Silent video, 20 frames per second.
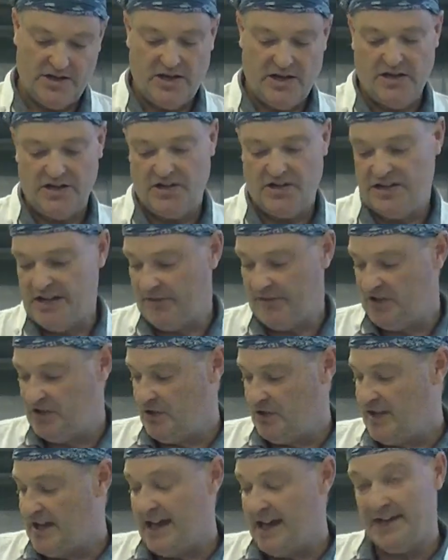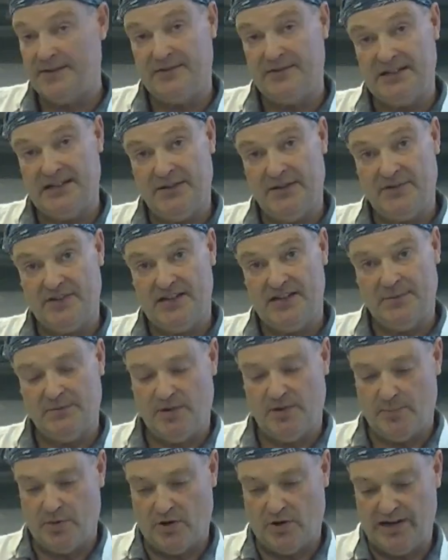you never do that. Never tip
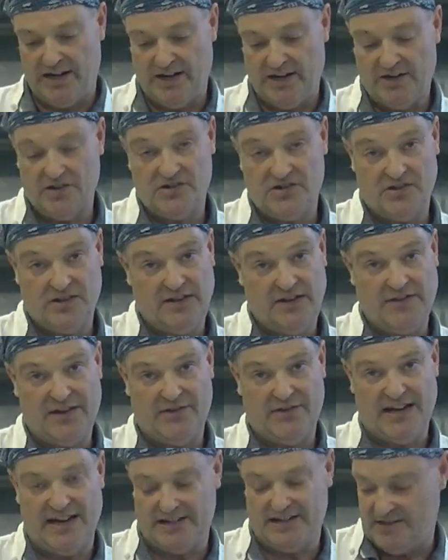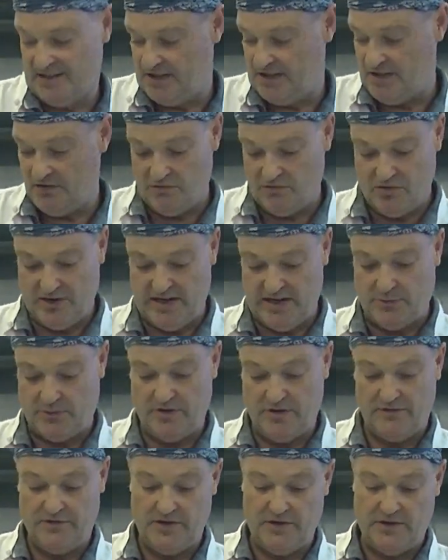the pot in, because if you have an accident, you ruin all
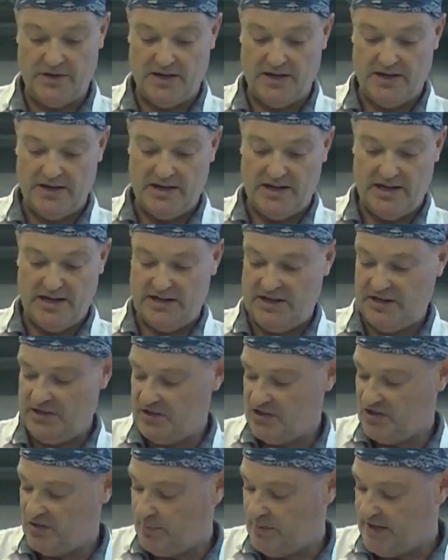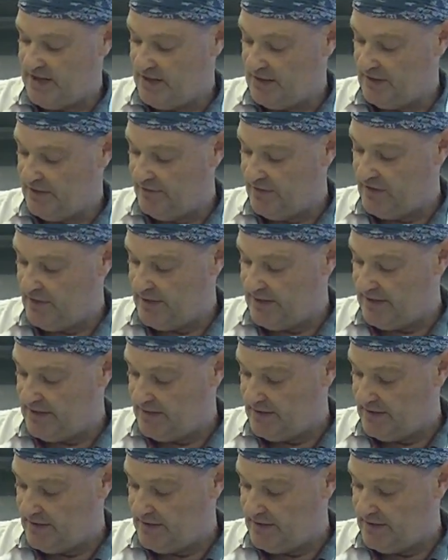your food. And you just sprinkle a few in.